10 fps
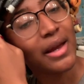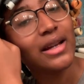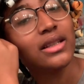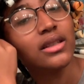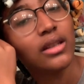make
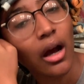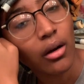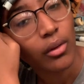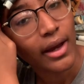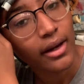a
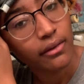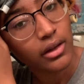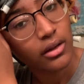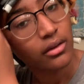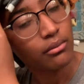song out of
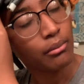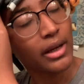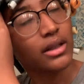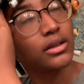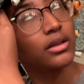it. Make
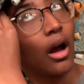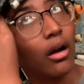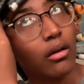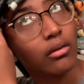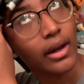a
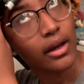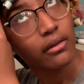song.